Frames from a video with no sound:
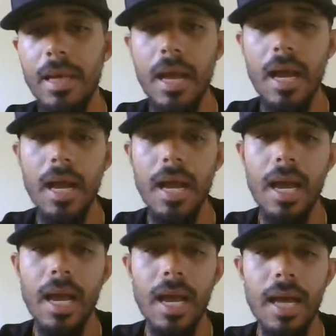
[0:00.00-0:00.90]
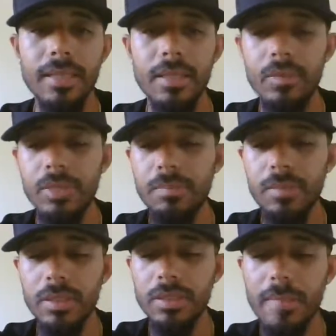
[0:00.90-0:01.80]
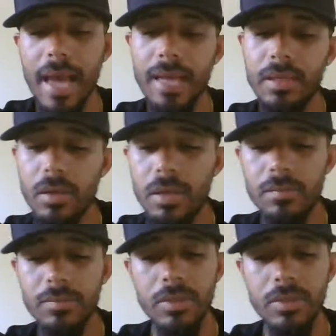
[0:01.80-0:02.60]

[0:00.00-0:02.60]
I think we just put a smacking on them.